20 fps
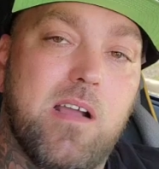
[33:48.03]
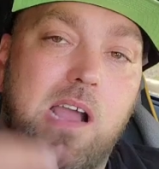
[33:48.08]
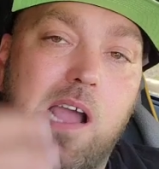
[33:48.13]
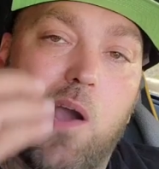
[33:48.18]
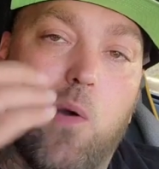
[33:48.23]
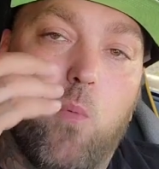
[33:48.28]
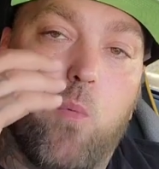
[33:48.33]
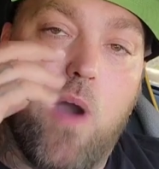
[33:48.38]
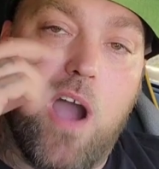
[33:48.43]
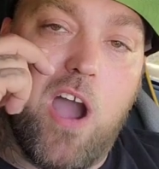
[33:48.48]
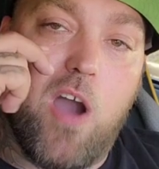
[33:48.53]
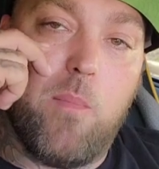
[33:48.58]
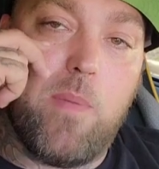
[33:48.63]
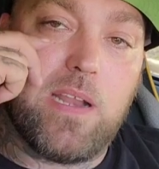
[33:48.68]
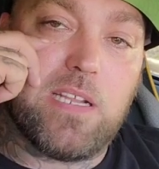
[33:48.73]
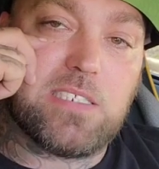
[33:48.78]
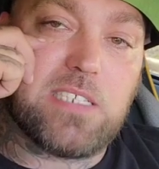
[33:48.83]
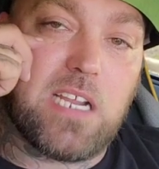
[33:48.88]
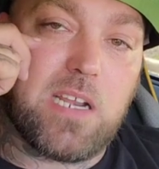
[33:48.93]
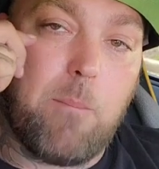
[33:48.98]
A
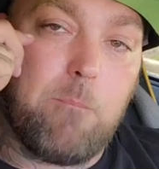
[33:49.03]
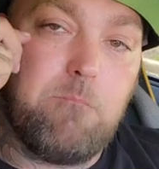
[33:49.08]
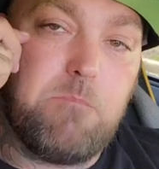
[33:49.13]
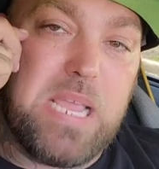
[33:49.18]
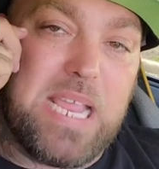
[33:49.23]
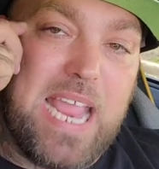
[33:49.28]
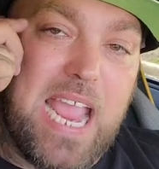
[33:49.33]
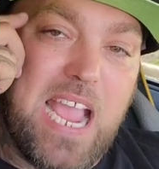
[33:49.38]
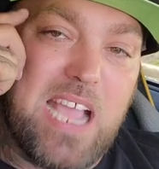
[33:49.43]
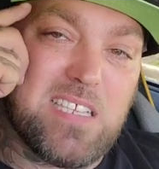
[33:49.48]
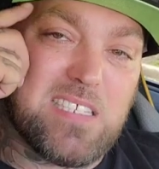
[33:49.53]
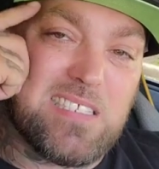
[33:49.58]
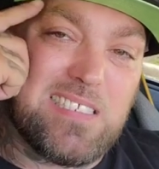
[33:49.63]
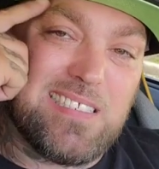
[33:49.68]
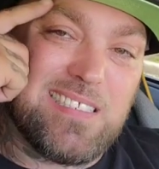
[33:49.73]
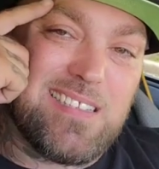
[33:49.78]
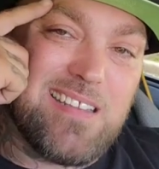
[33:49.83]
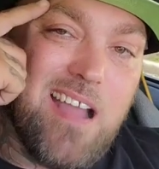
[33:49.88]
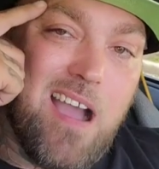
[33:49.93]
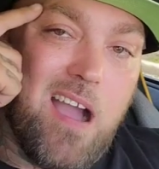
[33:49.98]
Wildman has got a big ass
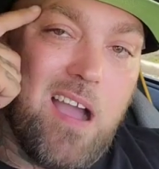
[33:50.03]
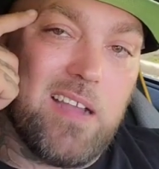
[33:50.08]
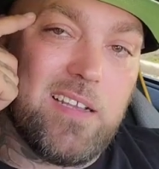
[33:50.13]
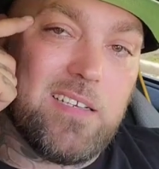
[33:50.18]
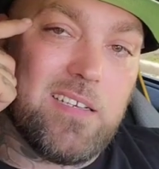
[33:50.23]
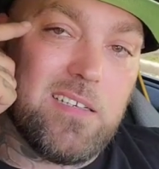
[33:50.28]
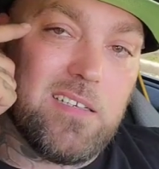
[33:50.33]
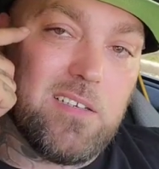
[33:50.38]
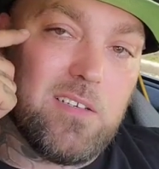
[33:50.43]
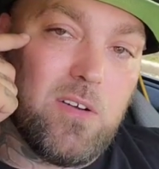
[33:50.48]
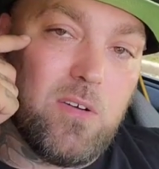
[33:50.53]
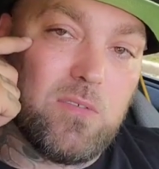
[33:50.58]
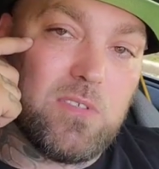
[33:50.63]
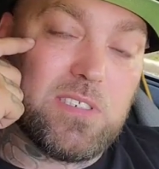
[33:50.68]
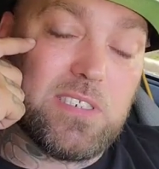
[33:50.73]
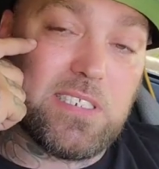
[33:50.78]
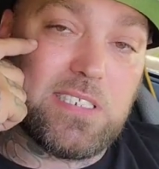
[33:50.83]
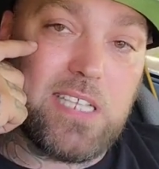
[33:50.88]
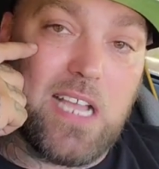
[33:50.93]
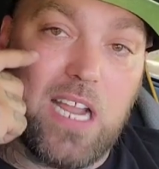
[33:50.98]
knot on the
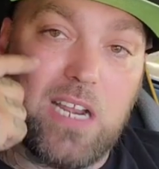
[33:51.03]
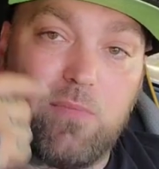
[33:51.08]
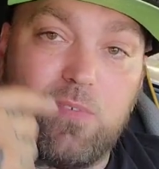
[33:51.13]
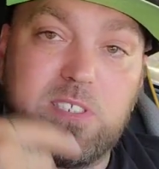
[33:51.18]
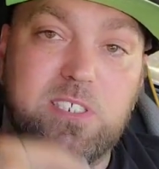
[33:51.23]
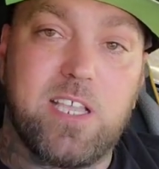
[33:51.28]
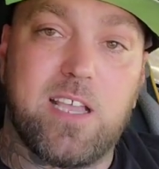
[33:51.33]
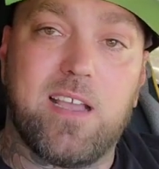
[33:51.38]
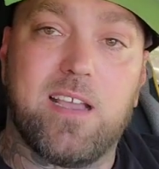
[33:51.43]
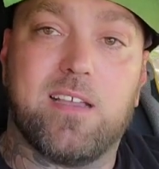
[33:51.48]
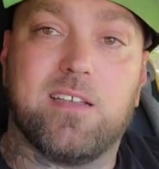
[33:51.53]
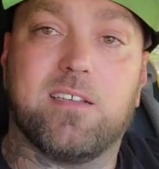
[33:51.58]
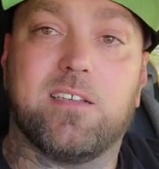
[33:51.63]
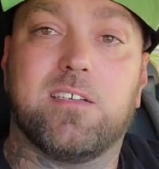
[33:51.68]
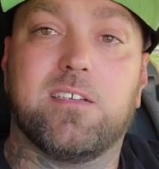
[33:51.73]
side of his eye.